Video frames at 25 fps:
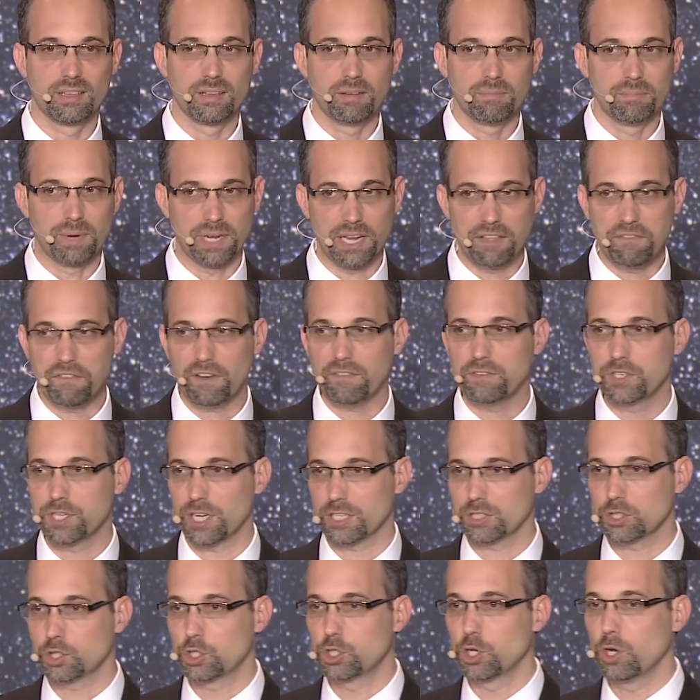But if I've
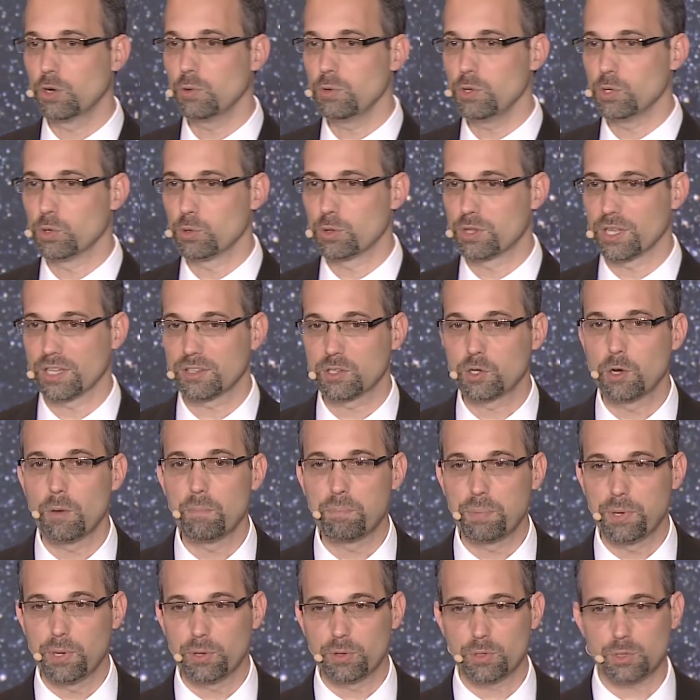just shown you that
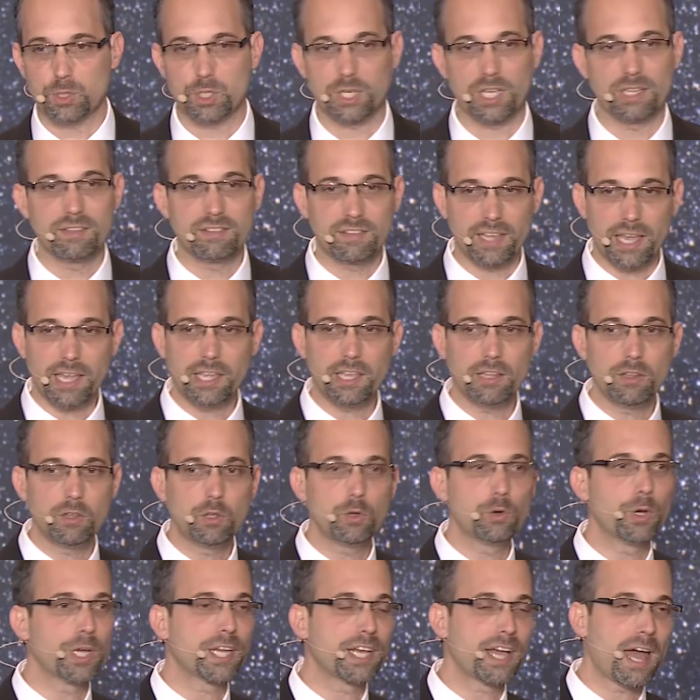computers can take
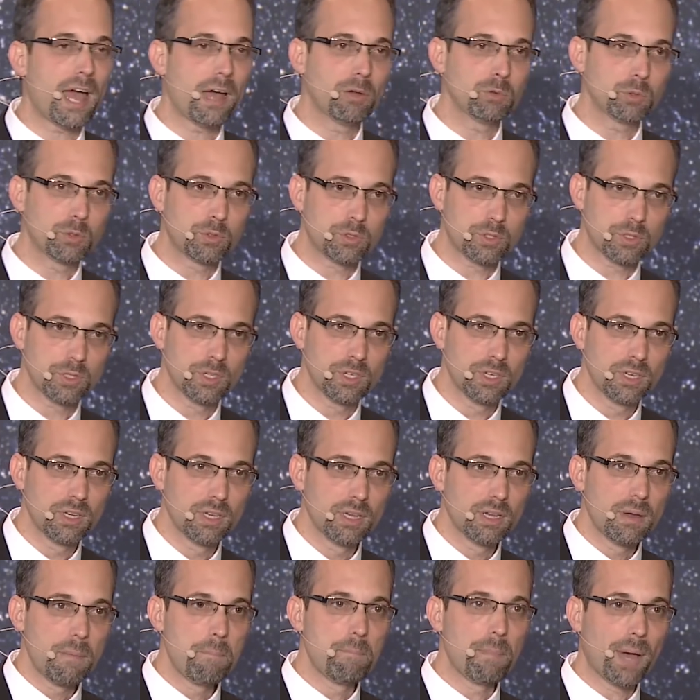into account
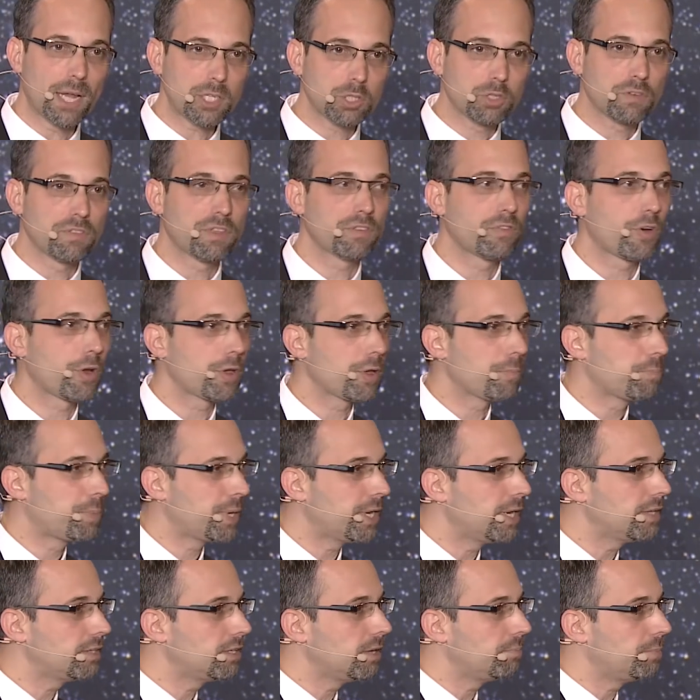much of the
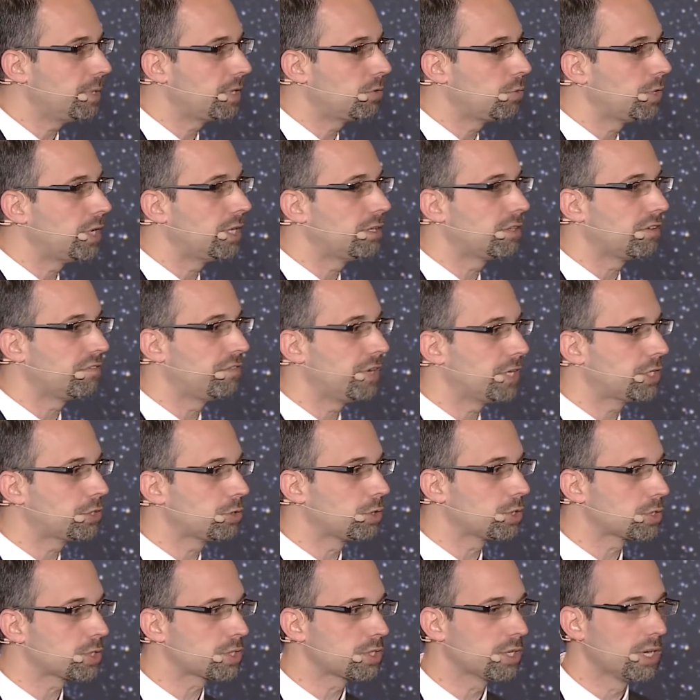variability between
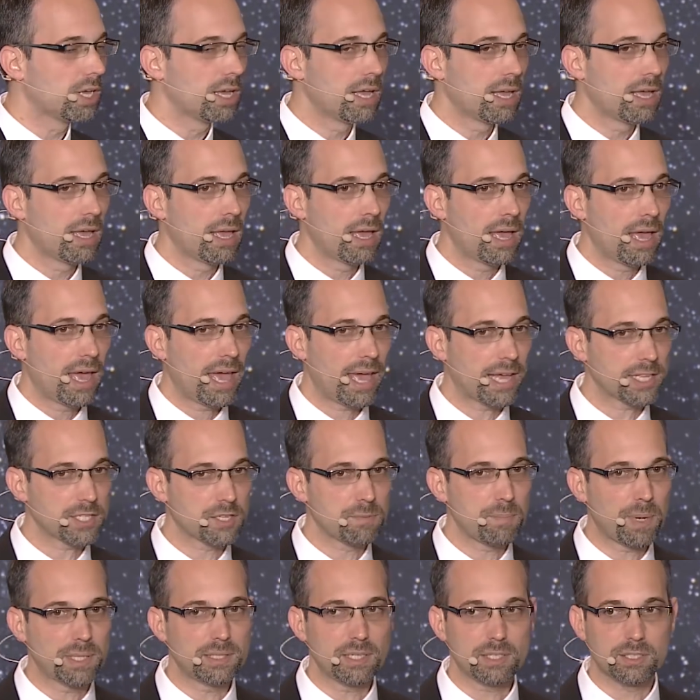individuals, has
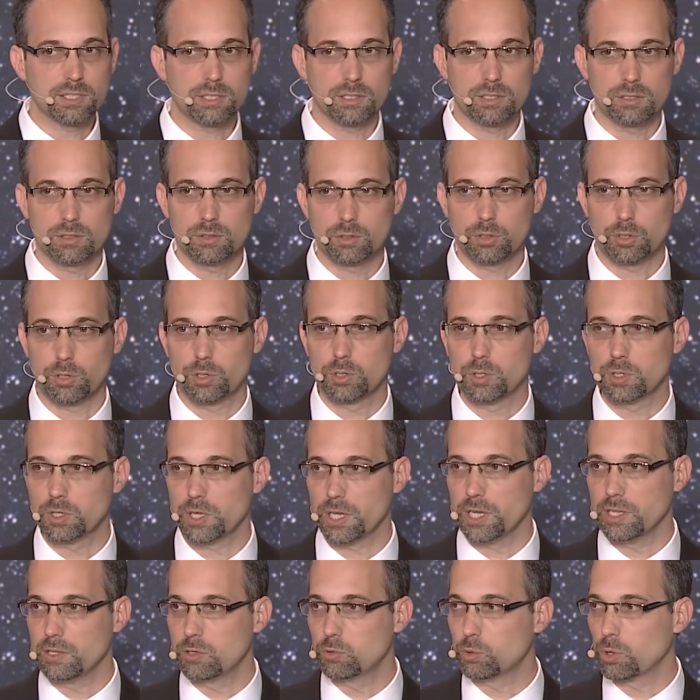medicine turned
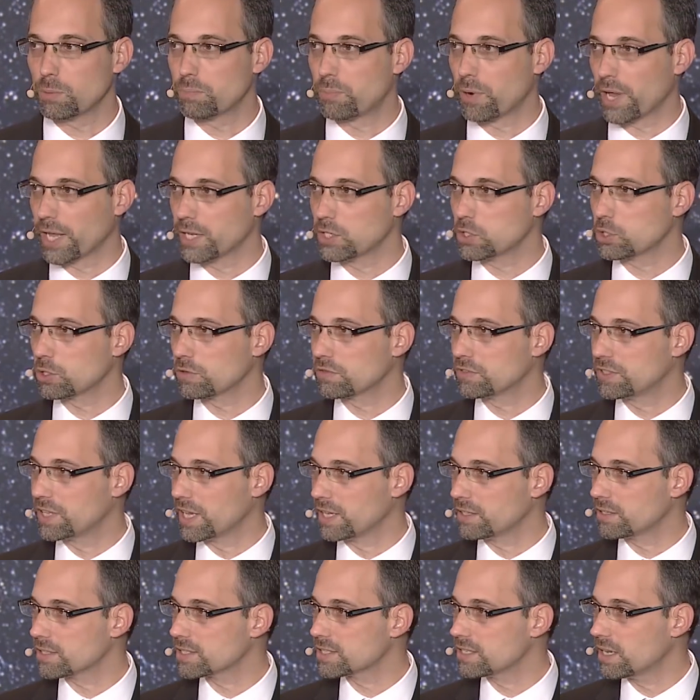into a branch of
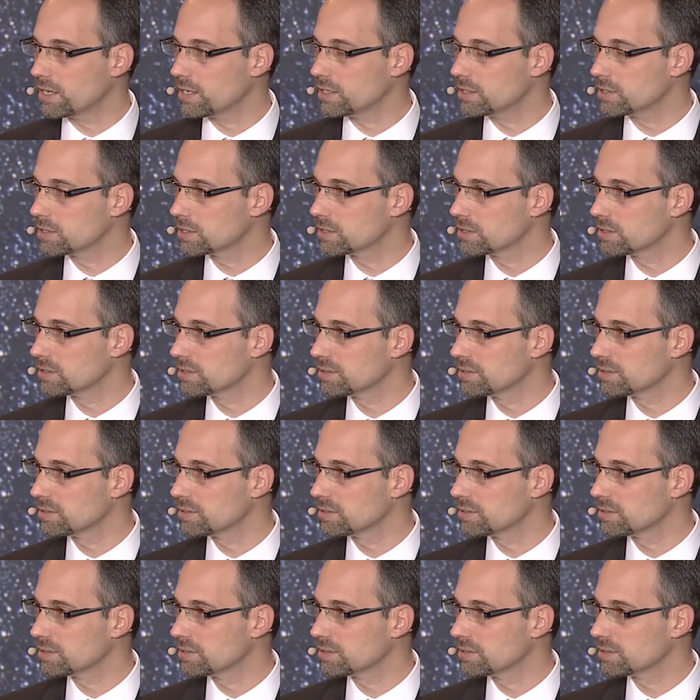data science?